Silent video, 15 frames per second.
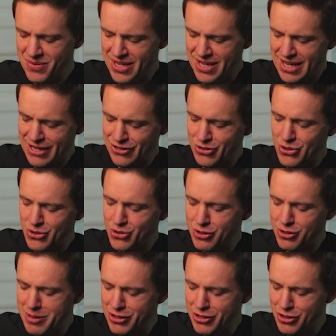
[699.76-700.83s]
And so you
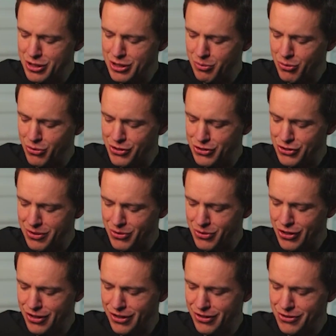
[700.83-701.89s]
just mentioned sports. So I want
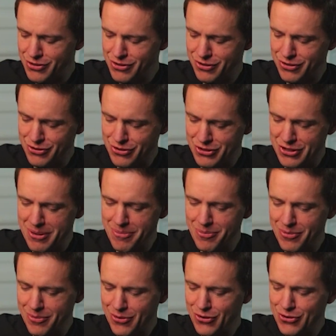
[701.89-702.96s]
to stop
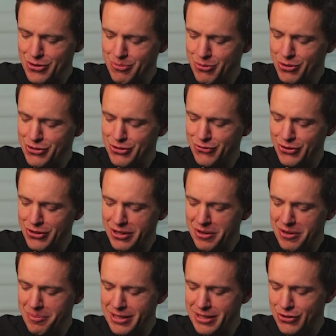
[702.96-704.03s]
on sports for a
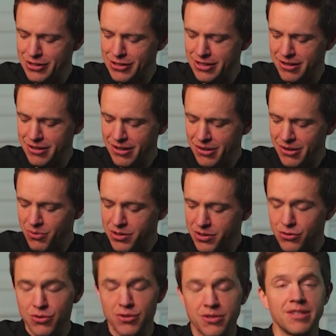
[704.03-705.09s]
little bit, because when
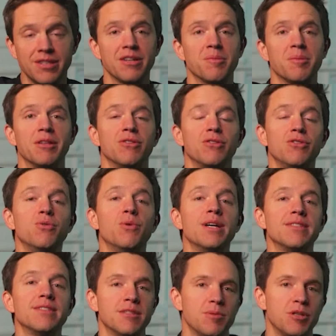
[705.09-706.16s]
students think about the
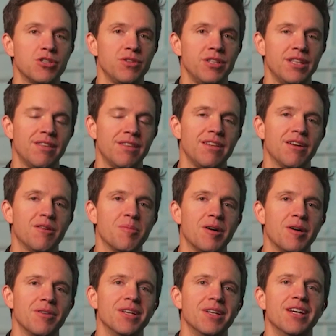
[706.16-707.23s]
US, especially, they think
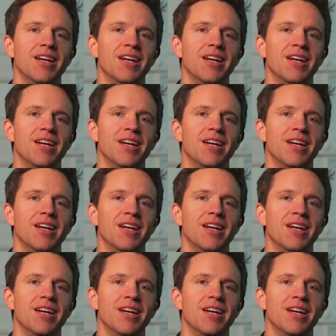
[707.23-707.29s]
about